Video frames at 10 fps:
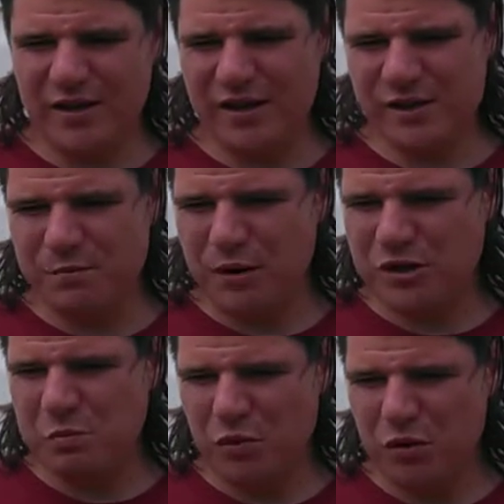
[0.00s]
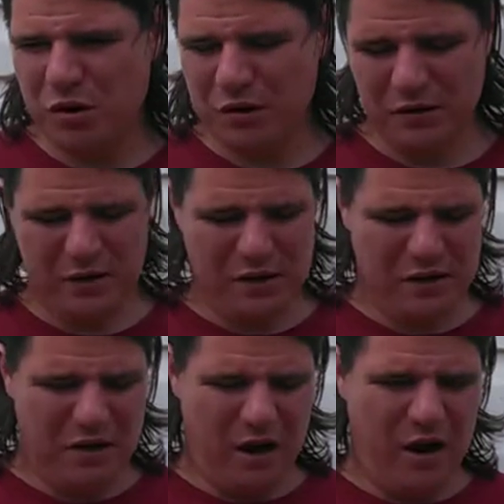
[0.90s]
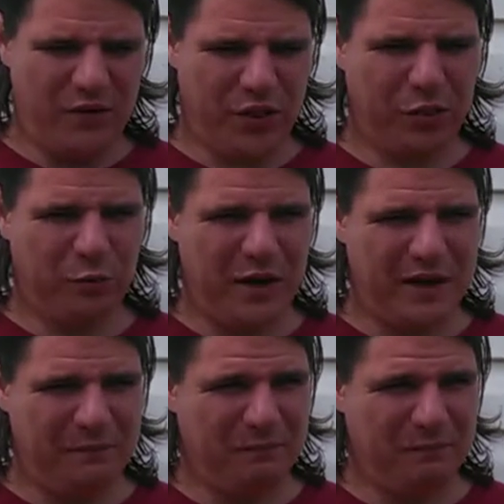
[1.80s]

is much more of a threat